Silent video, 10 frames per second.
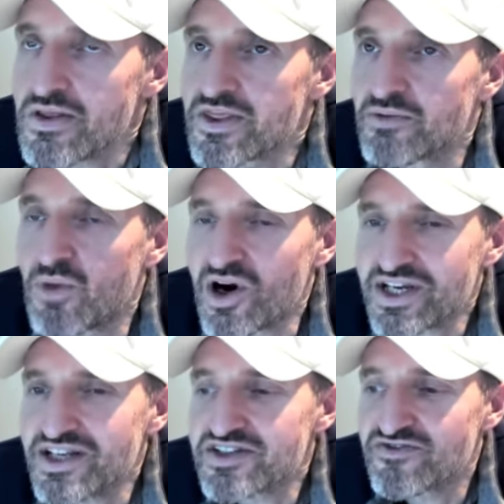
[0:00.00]
The
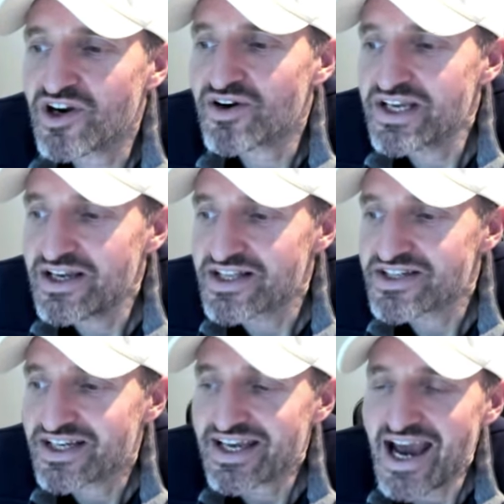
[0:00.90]
market is a very,
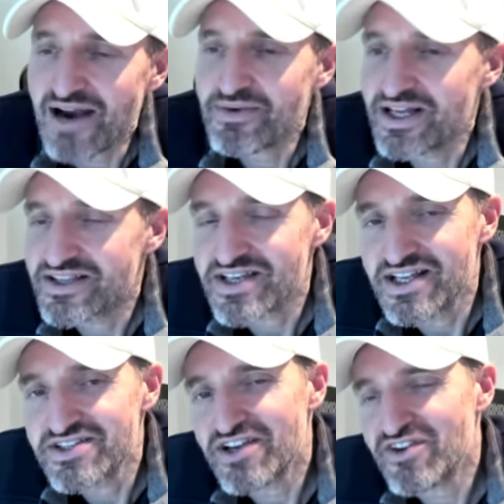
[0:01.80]
it's a cap, it's,
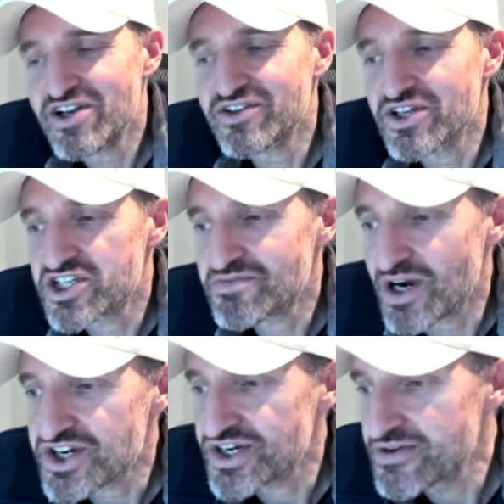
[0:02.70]
it's, you ever hear the
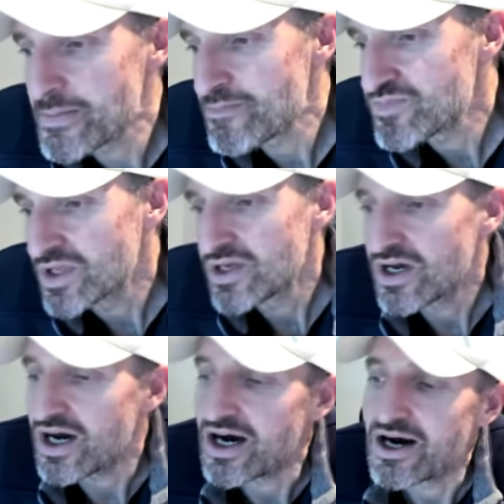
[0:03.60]
expression,
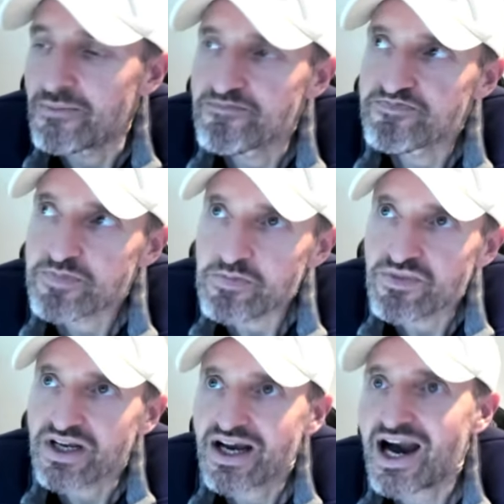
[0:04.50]
um,
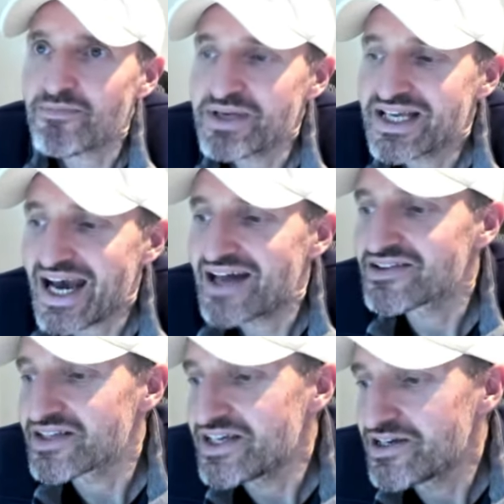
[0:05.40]
copycat
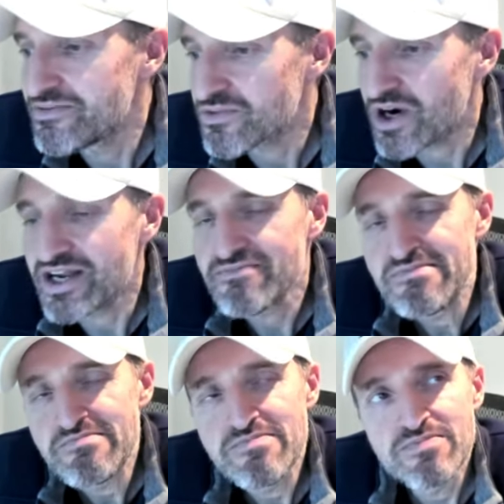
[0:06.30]
league, right?
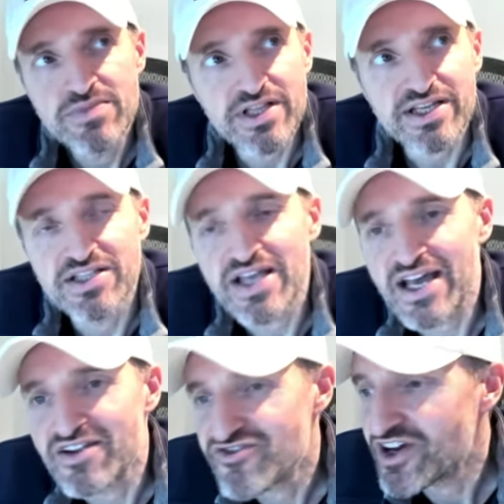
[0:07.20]
Like in the
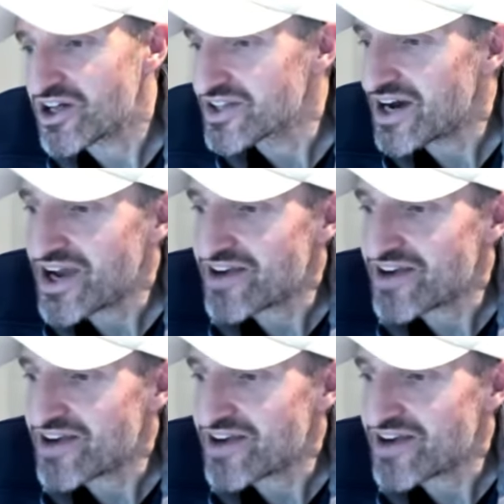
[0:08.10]
N F L, now